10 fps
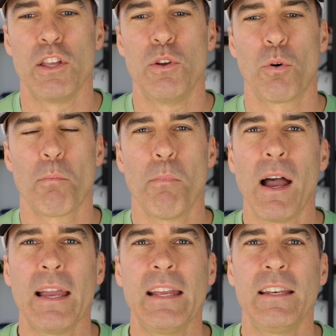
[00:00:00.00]
your
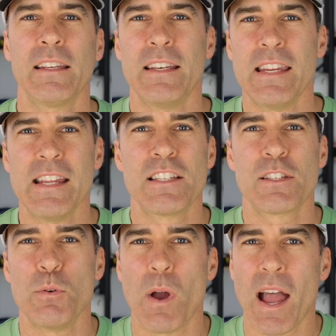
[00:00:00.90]
mind needs
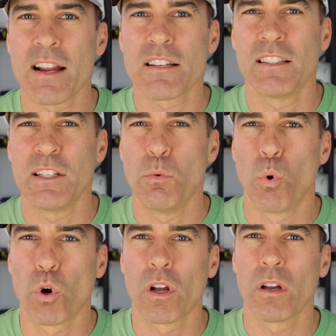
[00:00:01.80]
to actually
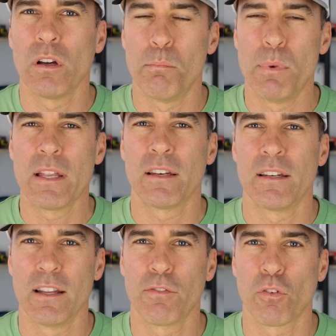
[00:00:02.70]
work a
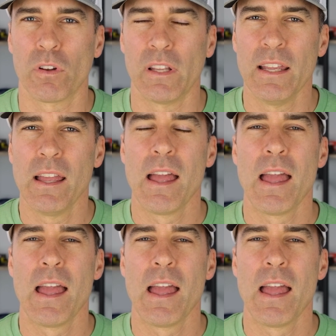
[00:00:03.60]
bit differently.